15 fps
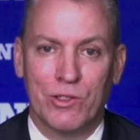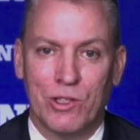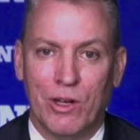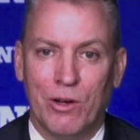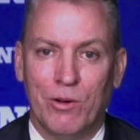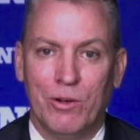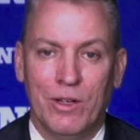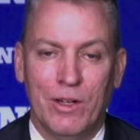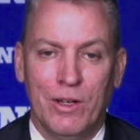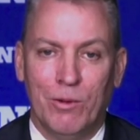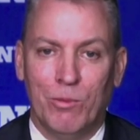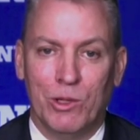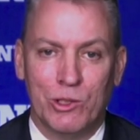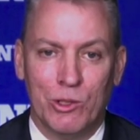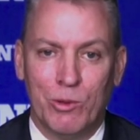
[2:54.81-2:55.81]
So
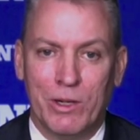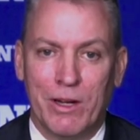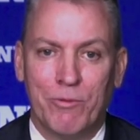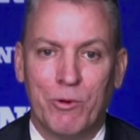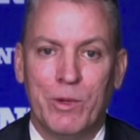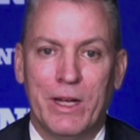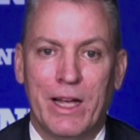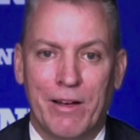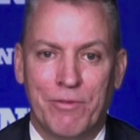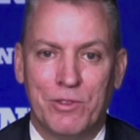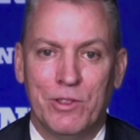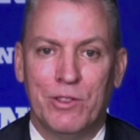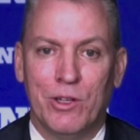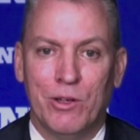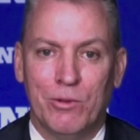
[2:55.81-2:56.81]
we'll do whatever we have
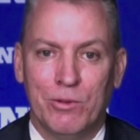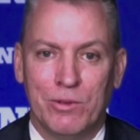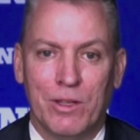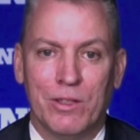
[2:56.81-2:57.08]
to do.